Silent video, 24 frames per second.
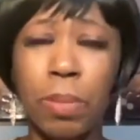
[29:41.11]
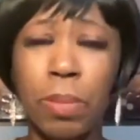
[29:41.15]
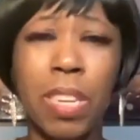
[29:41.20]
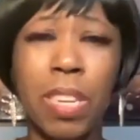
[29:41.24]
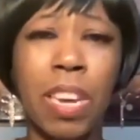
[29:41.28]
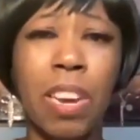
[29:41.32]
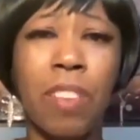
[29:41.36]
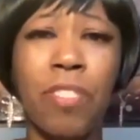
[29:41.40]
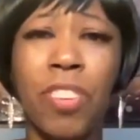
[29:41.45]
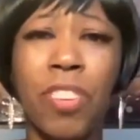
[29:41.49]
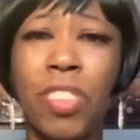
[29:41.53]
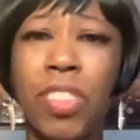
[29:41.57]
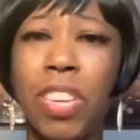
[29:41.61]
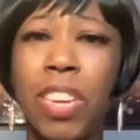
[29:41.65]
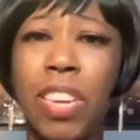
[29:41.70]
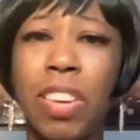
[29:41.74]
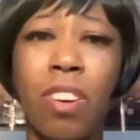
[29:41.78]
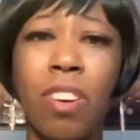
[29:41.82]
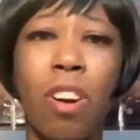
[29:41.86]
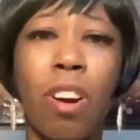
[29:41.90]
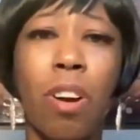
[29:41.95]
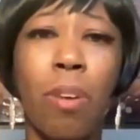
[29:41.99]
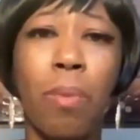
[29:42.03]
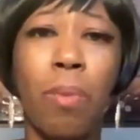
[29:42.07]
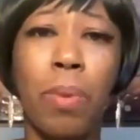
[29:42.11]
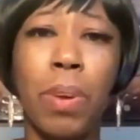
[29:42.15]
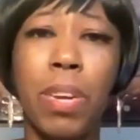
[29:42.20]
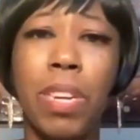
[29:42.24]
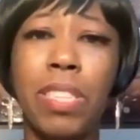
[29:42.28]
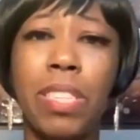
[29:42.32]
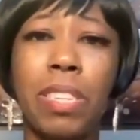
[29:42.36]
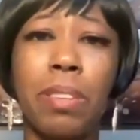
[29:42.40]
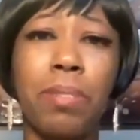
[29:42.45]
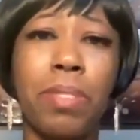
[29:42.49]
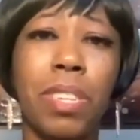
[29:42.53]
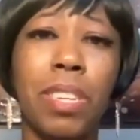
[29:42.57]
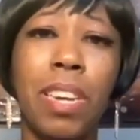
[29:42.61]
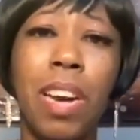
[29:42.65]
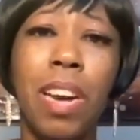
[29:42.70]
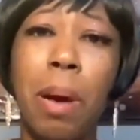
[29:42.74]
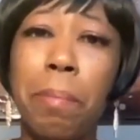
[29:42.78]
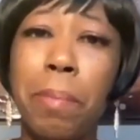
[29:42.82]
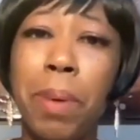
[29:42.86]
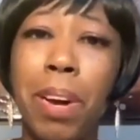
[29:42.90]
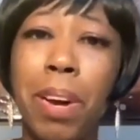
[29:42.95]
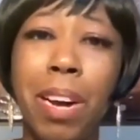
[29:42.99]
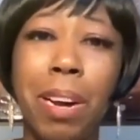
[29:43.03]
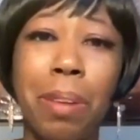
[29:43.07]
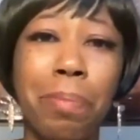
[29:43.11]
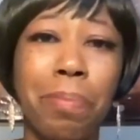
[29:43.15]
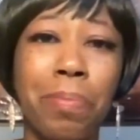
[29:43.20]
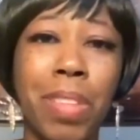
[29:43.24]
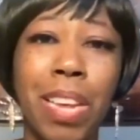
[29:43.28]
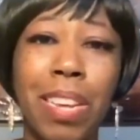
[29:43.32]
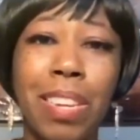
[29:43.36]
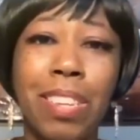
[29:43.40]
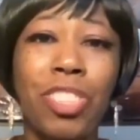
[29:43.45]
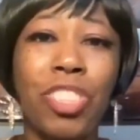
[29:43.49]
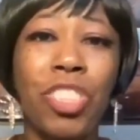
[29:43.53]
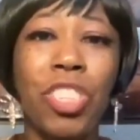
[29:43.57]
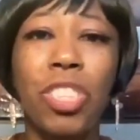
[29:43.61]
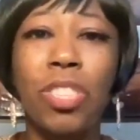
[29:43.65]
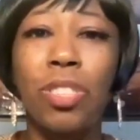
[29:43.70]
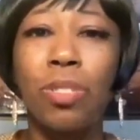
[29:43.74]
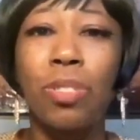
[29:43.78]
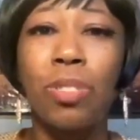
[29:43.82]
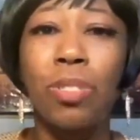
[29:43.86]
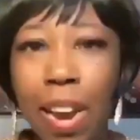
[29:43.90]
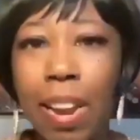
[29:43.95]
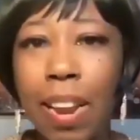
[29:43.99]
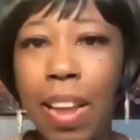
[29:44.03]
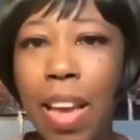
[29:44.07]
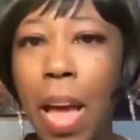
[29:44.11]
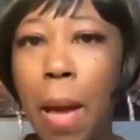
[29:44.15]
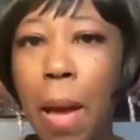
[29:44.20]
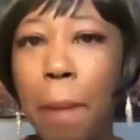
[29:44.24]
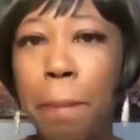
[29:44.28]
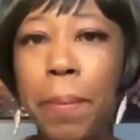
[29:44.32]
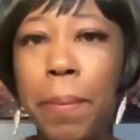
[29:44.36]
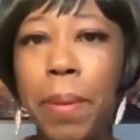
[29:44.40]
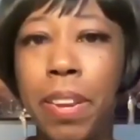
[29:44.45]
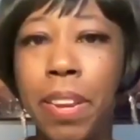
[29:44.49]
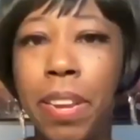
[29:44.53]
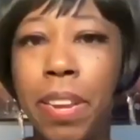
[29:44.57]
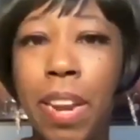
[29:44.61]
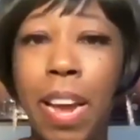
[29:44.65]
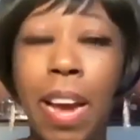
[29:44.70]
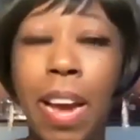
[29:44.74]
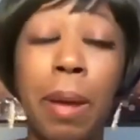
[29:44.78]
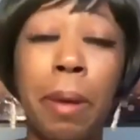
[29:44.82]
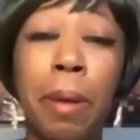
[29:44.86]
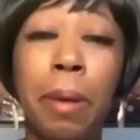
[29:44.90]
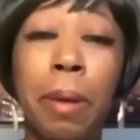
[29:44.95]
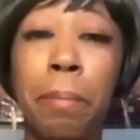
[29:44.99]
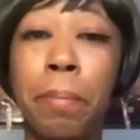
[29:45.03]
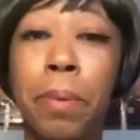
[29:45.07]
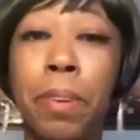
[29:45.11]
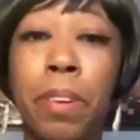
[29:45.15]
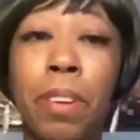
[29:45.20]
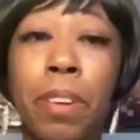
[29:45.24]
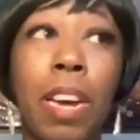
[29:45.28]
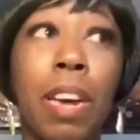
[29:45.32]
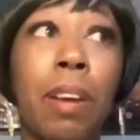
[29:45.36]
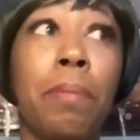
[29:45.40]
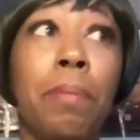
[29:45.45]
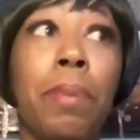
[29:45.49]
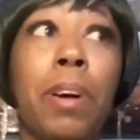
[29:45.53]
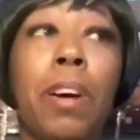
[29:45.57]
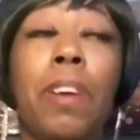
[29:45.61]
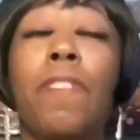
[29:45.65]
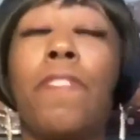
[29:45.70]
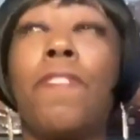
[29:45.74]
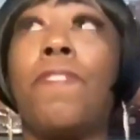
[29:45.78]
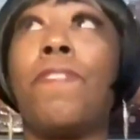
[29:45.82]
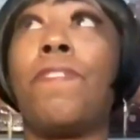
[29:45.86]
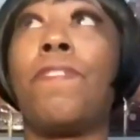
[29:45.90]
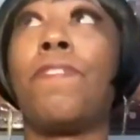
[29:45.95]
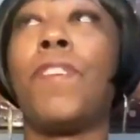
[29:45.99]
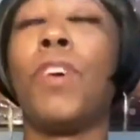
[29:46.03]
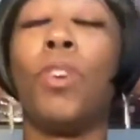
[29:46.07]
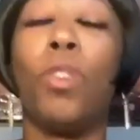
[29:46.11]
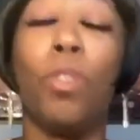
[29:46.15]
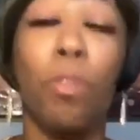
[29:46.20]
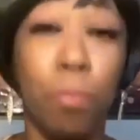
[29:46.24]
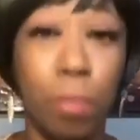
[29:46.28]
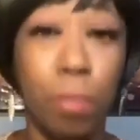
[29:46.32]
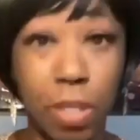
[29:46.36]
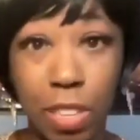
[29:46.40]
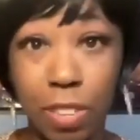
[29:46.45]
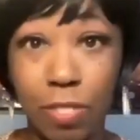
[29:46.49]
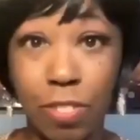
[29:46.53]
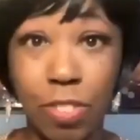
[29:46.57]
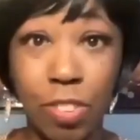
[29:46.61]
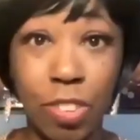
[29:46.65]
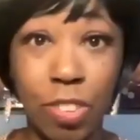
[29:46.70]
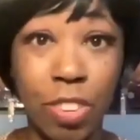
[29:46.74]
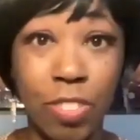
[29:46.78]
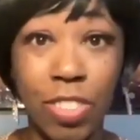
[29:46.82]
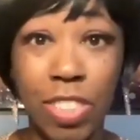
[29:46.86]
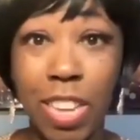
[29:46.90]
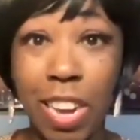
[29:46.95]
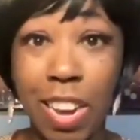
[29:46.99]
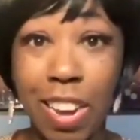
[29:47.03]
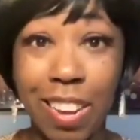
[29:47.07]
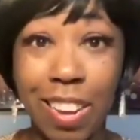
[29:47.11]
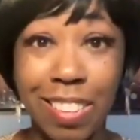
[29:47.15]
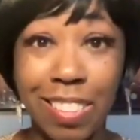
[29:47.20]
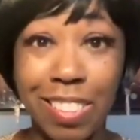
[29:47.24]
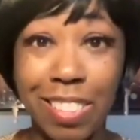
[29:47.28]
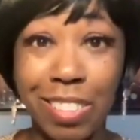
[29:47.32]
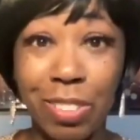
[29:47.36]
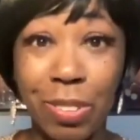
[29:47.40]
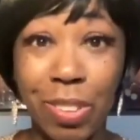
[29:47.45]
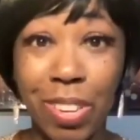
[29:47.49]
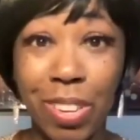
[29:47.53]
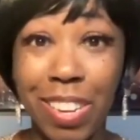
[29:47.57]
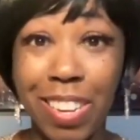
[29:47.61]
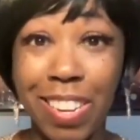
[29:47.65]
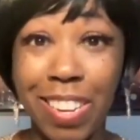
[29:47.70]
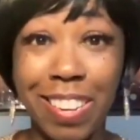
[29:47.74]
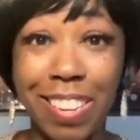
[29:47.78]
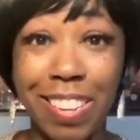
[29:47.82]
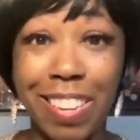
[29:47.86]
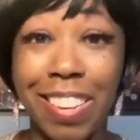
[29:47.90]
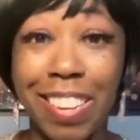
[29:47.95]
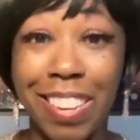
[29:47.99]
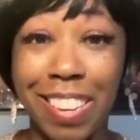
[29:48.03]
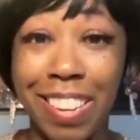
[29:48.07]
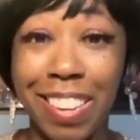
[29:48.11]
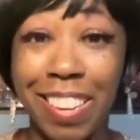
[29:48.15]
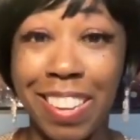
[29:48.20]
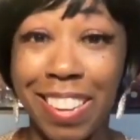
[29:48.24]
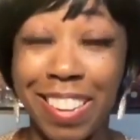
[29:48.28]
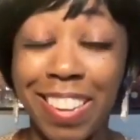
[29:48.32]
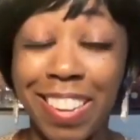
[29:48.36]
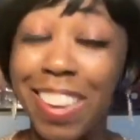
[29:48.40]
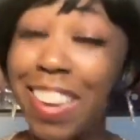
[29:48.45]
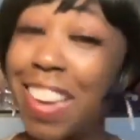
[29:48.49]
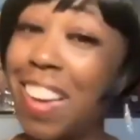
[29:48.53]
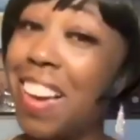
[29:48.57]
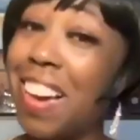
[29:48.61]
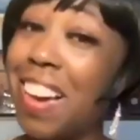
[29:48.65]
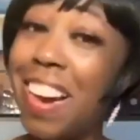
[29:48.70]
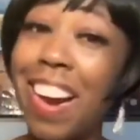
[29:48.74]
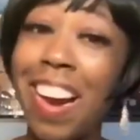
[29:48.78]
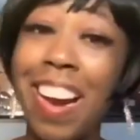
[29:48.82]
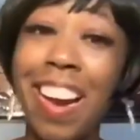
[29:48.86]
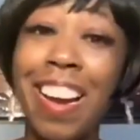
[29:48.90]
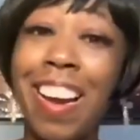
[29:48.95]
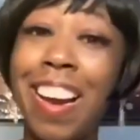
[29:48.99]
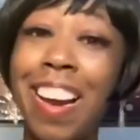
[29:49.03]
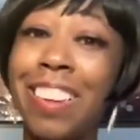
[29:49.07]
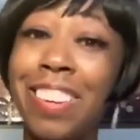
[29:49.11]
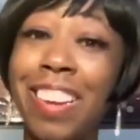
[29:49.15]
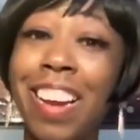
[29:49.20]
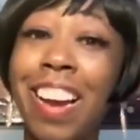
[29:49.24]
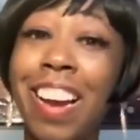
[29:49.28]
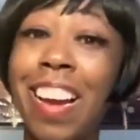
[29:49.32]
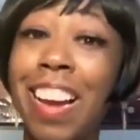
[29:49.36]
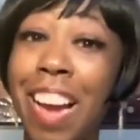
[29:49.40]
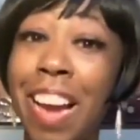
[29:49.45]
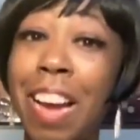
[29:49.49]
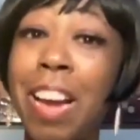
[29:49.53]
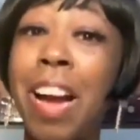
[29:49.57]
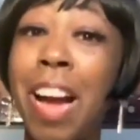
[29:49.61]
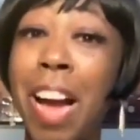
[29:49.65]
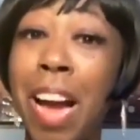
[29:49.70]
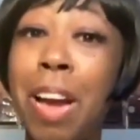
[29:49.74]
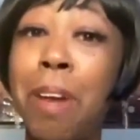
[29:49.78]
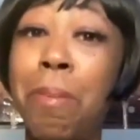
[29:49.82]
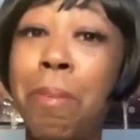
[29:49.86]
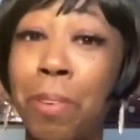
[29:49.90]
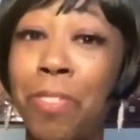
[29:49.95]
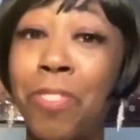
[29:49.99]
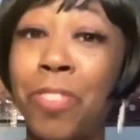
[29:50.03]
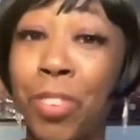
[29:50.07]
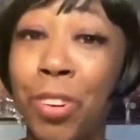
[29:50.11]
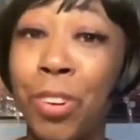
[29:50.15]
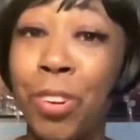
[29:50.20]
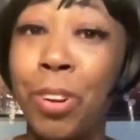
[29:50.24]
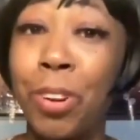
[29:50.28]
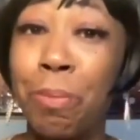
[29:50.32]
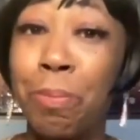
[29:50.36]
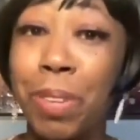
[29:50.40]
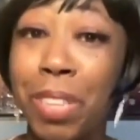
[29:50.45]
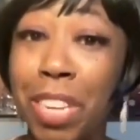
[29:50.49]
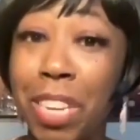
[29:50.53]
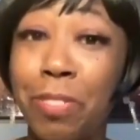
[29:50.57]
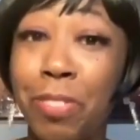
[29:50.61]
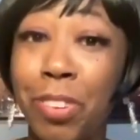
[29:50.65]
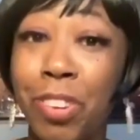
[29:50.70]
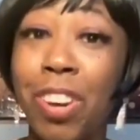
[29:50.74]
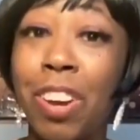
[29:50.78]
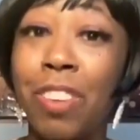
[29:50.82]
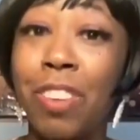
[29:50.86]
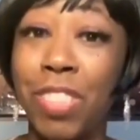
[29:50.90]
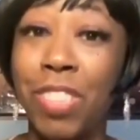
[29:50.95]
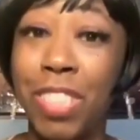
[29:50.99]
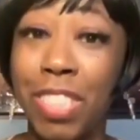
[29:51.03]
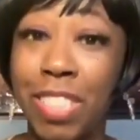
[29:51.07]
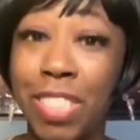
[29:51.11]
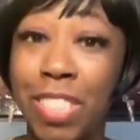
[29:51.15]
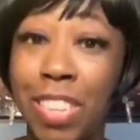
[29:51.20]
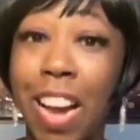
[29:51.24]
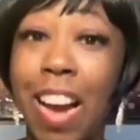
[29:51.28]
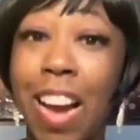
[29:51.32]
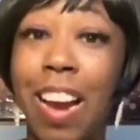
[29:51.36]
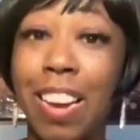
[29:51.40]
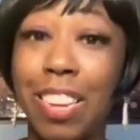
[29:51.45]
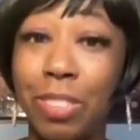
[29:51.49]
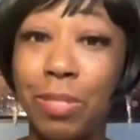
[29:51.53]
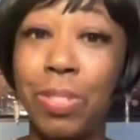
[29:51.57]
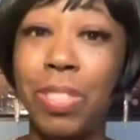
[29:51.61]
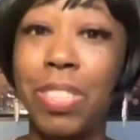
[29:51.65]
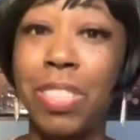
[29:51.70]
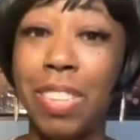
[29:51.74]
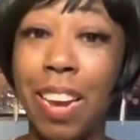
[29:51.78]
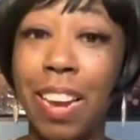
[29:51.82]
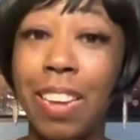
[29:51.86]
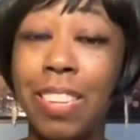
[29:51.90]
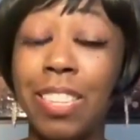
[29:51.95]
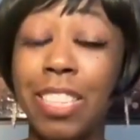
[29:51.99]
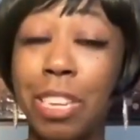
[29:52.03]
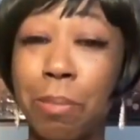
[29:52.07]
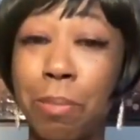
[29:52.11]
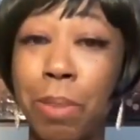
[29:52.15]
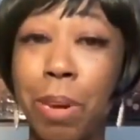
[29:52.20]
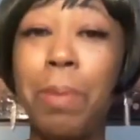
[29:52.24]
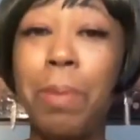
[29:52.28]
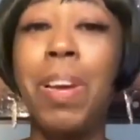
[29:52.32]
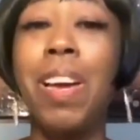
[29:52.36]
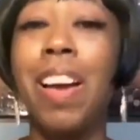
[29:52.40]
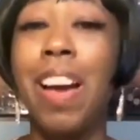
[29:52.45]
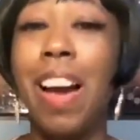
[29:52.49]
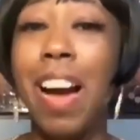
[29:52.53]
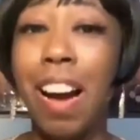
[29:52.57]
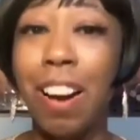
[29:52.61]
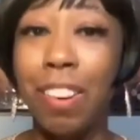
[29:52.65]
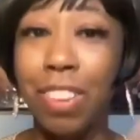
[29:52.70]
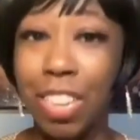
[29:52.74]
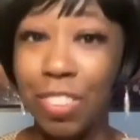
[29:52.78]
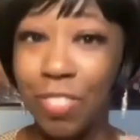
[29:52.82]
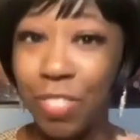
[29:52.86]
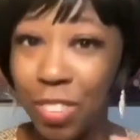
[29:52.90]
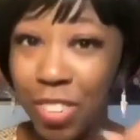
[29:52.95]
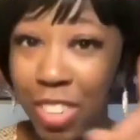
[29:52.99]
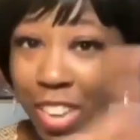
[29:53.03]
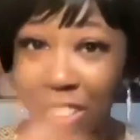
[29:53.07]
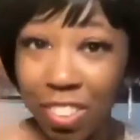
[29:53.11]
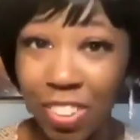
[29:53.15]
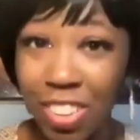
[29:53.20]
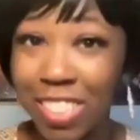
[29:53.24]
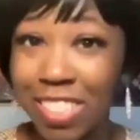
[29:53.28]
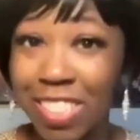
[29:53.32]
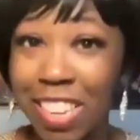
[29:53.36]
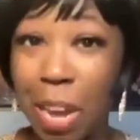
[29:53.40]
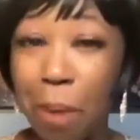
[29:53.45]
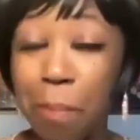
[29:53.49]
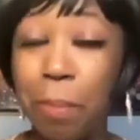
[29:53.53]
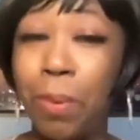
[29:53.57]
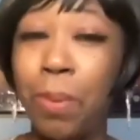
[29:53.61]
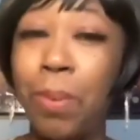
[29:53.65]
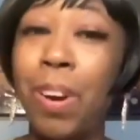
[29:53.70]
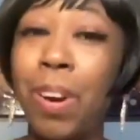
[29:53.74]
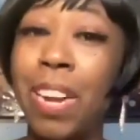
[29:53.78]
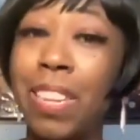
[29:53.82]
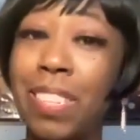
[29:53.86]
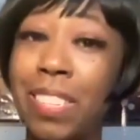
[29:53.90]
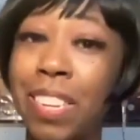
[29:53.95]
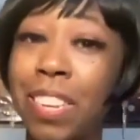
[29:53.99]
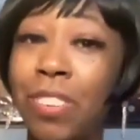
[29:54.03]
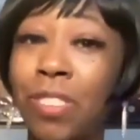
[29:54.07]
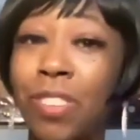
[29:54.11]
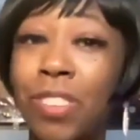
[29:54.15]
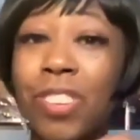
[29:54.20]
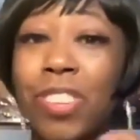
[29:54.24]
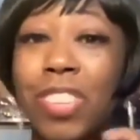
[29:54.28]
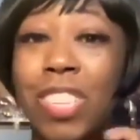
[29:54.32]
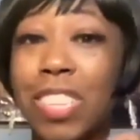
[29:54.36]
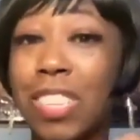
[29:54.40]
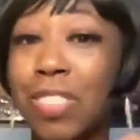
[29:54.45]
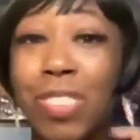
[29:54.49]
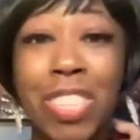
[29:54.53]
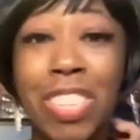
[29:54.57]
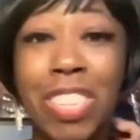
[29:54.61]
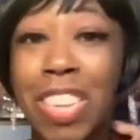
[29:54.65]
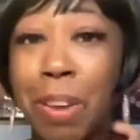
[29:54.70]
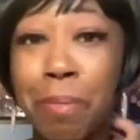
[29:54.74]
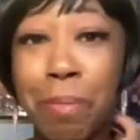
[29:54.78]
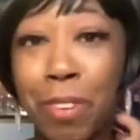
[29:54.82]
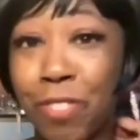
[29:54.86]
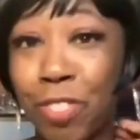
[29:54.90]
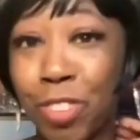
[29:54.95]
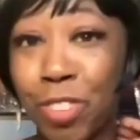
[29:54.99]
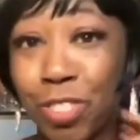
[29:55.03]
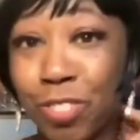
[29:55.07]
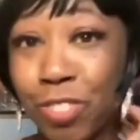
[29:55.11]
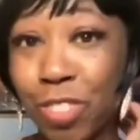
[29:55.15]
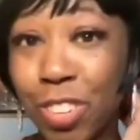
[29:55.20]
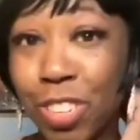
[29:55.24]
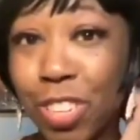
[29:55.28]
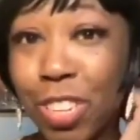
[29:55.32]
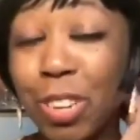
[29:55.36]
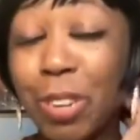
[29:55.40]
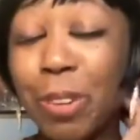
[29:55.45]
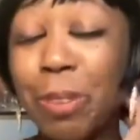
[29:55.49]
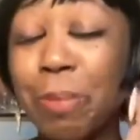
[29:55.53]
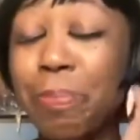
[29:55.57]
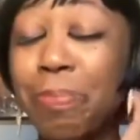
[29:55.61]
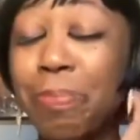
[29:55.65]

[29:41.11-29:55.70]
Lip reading: everything always seemed to come up that it just would not happen. And I'm a firm believer of signs. Okay. I am a firm believer of signs. When signs come up, I'll give you another example. I said earlier, this was not my first rodeo.